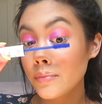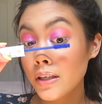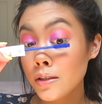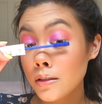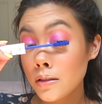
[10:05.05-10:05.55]
My
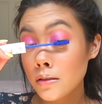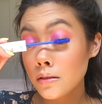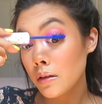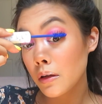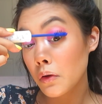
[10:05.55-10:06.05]
goodness.
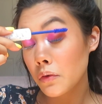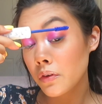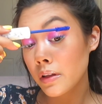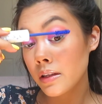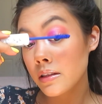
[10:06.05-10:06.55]
Yeah, I
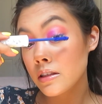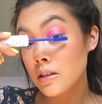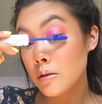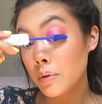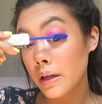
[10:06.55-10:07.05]
feel like this
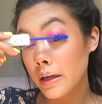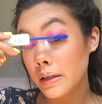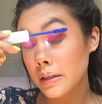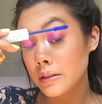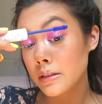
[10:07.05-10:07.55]
is
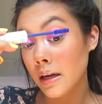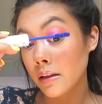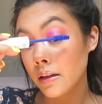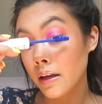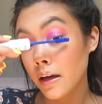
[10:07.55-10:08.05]
applying
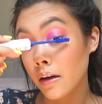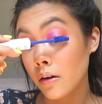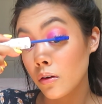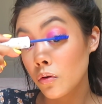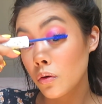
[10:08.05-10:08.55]
exactly
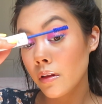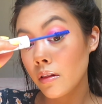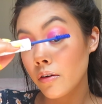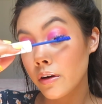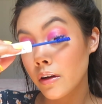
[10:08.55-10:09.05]
how the
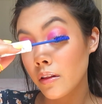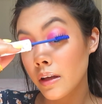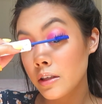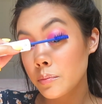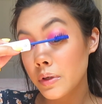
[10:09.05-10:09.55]
L'Oreal
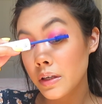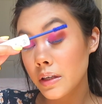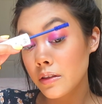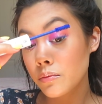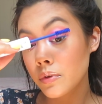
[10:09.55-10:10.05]
Lash
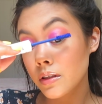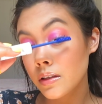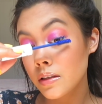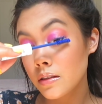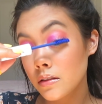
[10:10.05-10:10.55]
Paradise wand
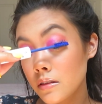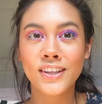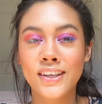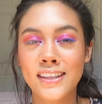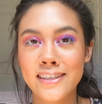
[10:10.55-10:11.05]
does.
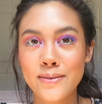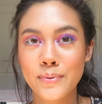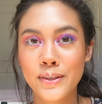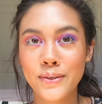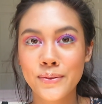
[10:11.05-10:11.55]
Look at this
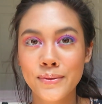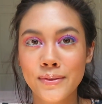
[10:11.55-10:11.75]
blue.